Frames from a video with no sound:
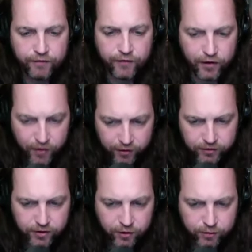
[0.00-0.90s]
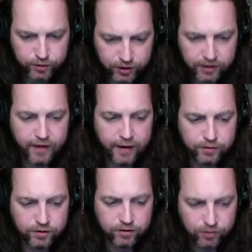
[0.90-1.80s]
for the nursing home shit and that
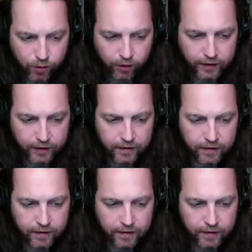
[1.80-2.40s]
was the story,